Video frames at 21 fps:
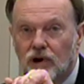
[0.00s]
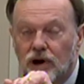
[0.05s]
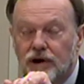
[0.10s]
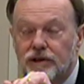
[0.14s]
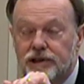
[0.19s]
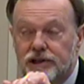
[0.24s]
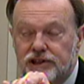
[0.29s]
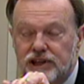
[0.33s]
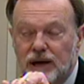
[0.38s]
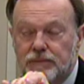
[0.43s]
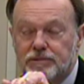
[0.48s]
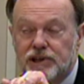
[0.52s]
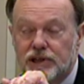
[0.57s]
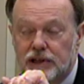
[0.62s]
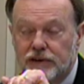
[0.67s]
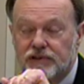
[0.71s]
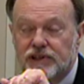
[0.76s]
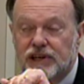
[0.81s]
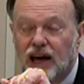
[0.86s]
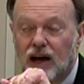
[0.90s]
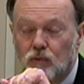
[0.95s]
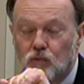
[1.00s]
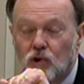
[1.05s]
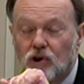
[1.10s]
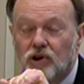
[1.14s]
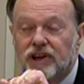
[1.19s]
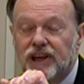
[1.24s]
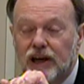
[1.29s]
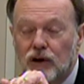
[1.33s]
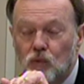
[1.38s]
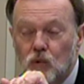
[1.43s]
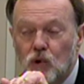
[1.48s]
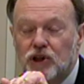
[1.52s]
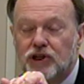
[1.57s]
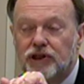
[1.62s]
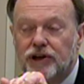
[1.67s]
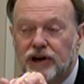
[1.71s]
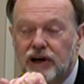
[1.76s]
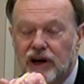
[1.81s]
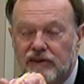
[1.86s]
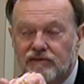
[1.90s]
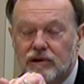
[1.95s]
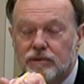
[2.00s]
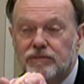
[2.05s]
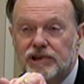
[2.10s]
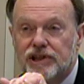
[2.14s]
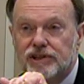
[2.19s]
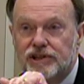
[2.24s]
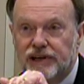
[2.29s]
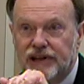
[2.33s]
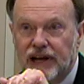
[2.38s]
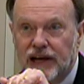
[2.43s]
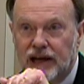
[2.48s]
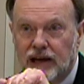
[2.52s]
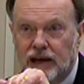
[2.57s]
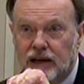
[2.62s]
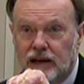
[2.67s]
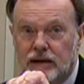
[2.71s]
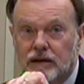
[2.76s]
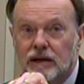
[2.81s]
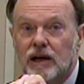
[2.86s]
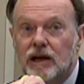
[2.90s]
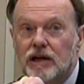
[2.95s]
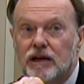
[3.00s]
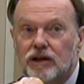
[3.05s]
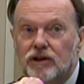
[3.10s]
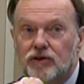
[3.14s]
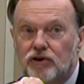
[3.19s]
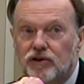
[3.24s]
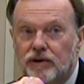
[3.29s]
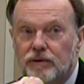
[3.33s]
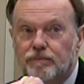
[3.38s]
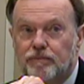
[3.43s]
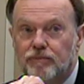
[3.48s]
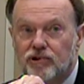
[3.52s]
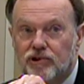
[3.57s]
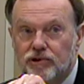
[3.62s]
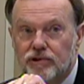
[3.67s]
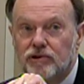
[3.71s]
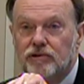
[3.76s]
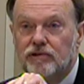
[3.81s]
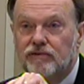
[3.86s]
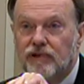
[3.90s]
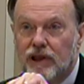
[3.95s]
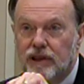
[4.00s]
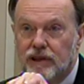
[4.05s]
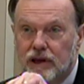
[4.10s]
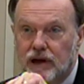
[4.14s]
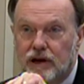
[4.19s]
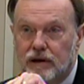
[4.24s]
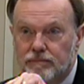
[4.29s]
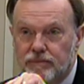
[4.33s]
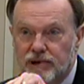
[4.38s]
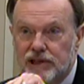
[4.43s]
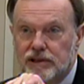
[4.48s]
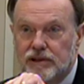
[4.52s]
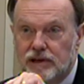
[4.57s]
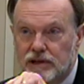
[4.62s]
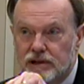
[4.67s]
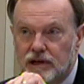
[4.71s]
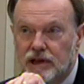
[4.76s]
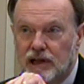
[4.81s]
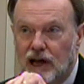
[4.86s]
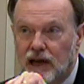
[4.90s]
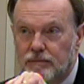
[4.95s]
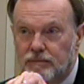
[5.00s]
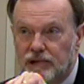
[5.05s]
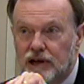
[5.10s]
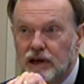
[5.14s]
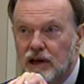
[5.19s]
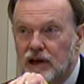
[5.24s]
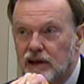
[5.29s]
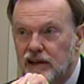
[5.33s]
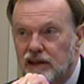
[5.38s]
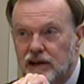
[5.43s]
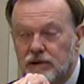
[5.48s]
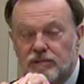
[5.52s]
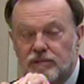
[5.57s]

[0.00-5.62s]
on the substantive side, working with the governments at hand to improve their business climate. There have